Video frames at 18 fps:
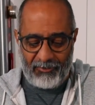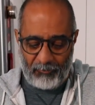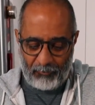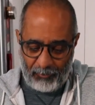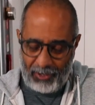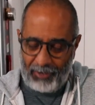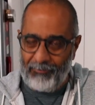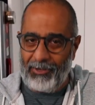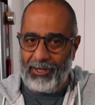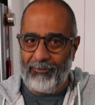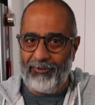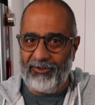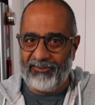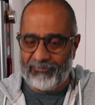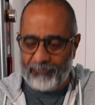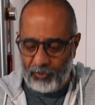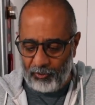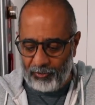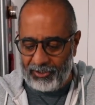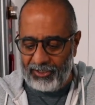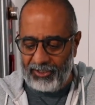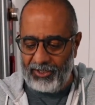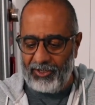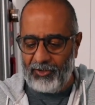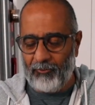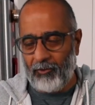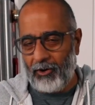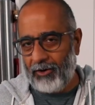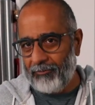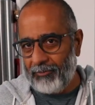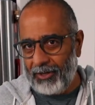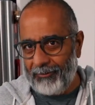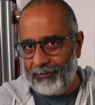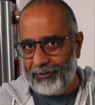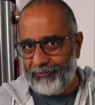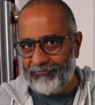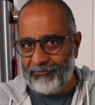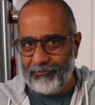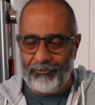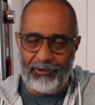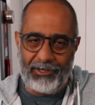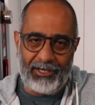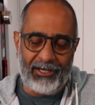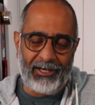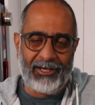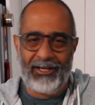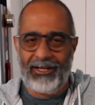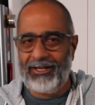One may be smoky, one may be fruity.